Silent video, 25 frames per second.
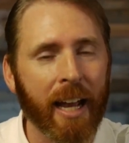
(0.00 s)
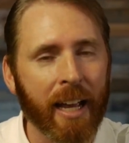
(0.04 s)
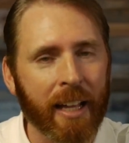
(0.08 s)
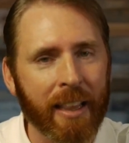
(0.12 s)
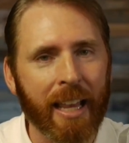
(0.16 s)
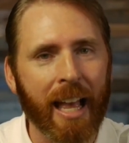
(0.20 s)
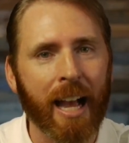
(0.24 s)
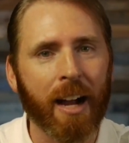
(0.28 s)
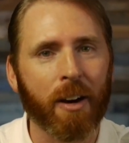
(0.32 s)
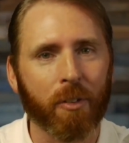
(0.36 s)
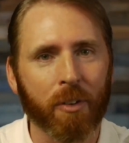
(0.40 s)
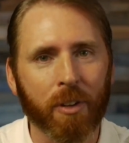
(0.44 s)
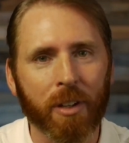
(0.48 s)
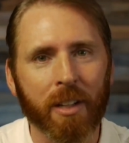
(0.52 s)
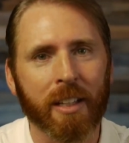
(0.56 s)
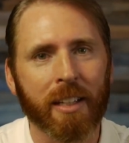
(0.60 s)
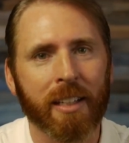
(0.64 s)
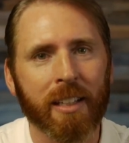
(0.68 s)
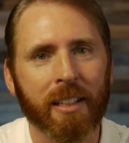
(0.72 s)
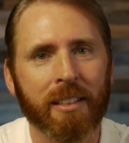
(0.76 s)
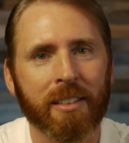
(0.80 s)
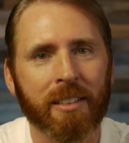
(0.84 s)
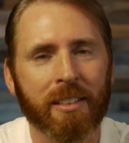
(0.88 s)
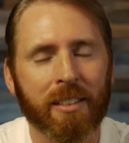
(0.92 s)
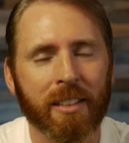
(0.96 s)
And that
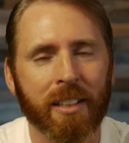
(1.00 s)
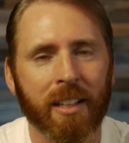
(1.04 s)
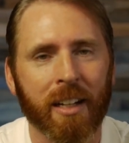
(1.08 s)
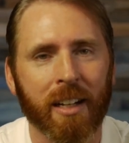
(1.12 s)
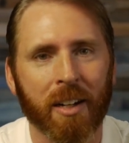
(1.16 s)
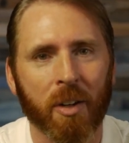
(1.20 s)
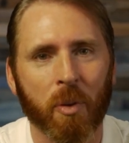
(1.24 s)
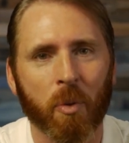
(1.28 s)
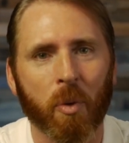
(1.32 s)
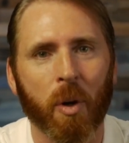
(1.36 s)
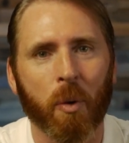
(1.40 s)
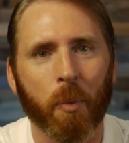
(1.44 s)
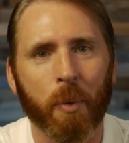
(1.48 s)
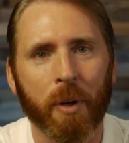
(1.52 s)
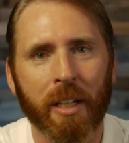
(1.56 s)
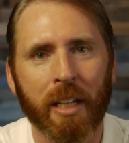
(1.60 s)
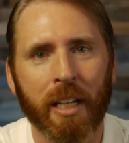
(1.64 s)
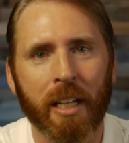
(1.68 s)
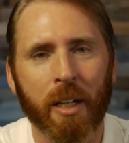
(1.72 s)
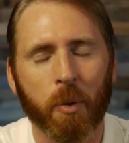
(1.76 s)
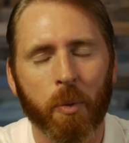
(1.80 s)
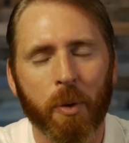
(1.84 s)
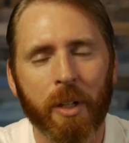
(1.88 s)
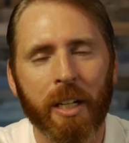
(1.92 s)
really is what we need.